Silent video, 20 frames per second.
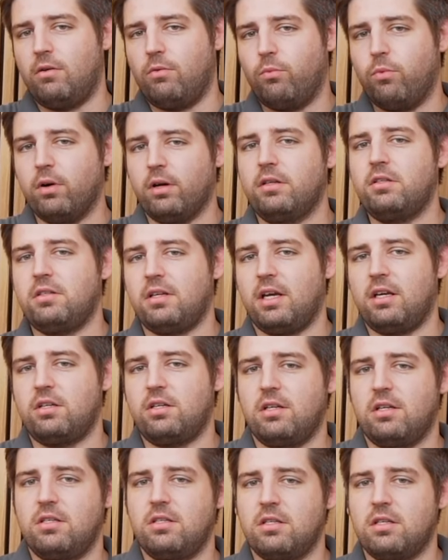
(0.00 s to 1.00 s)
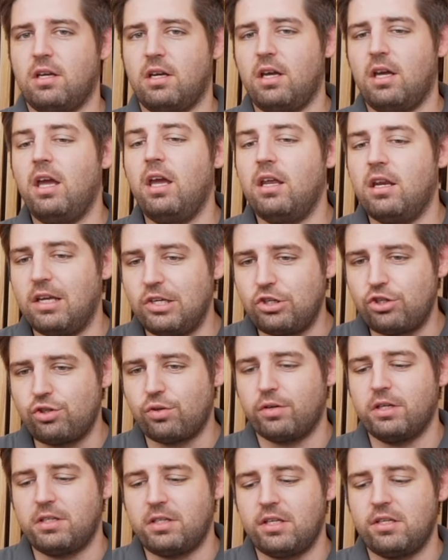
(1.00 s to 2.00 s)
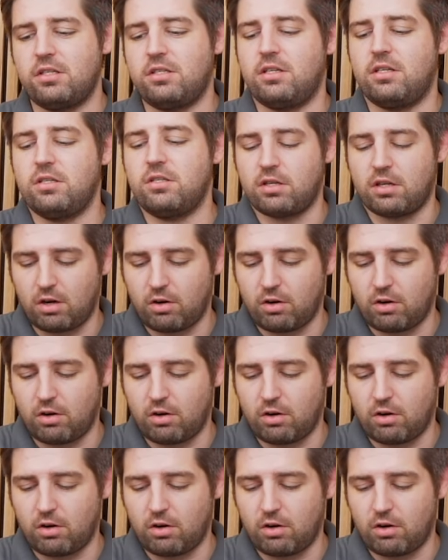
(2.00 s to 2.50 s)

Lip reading: workstations in a short distance